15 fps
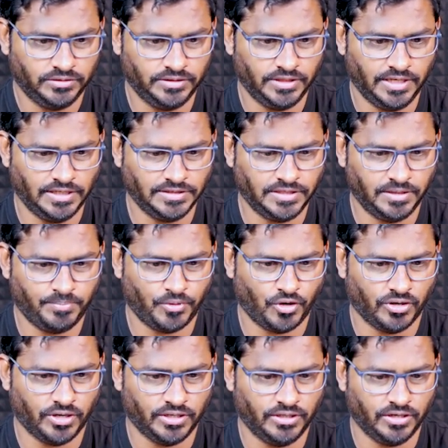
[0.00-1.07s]
then I'll say
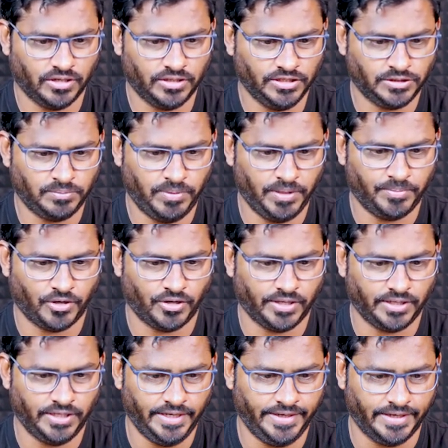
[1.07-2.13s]
product.display
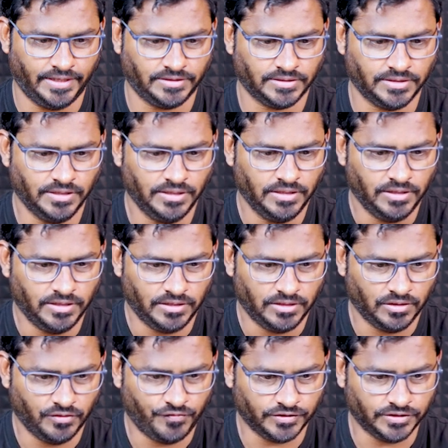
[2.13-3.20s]
product details.
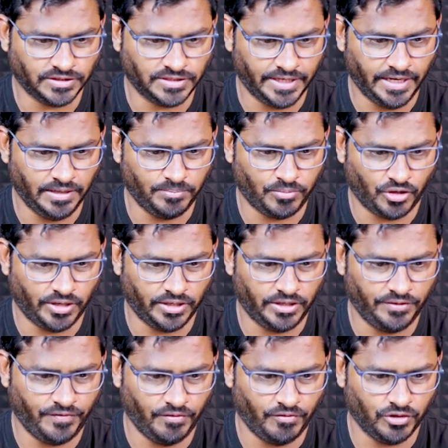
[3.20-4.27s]
Now for the second product,
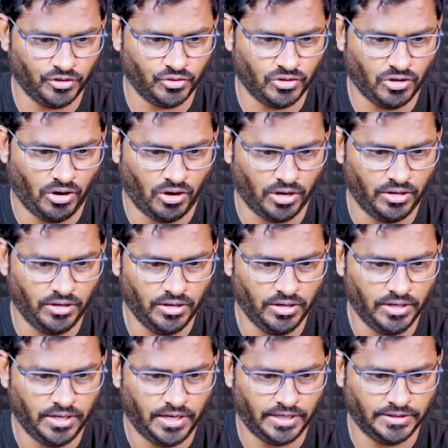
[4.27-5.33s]
if I want to call,
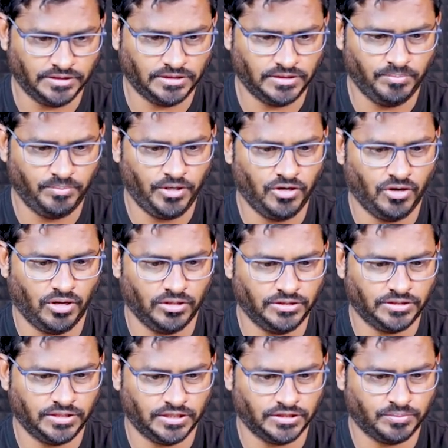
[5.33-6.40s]
I just simply call
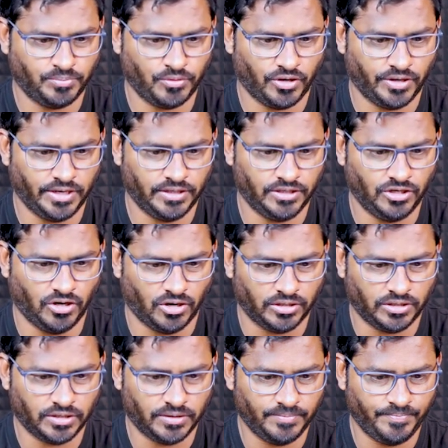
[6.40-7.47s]
this as product dot
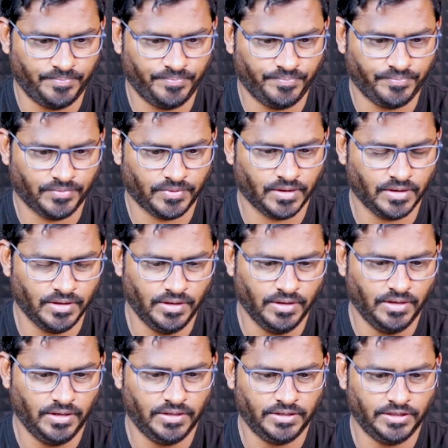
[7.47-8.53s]

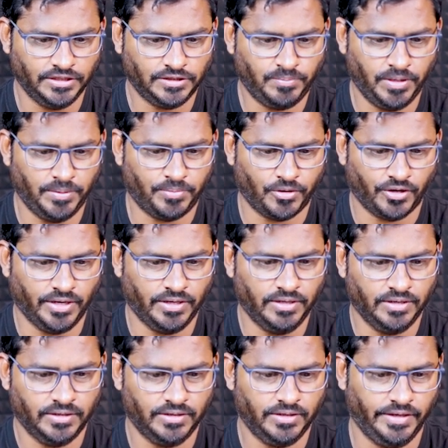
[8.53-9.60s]
display
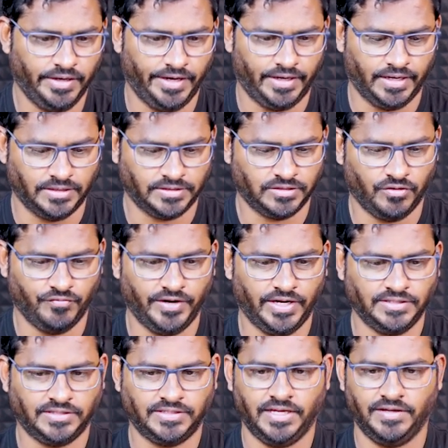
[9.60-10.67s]
product details. Now when
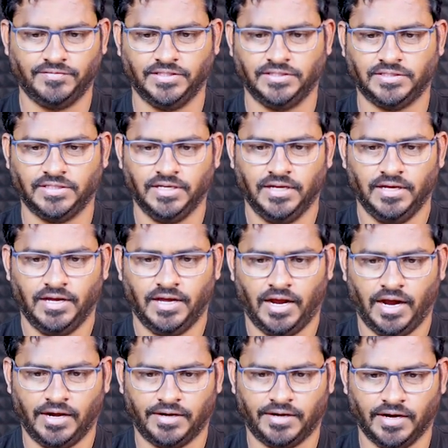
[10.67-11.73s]
I save this
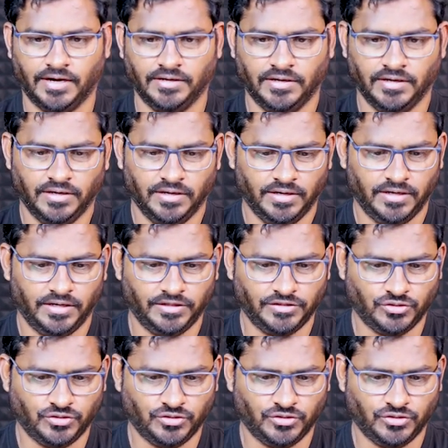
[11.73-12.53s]
and run, it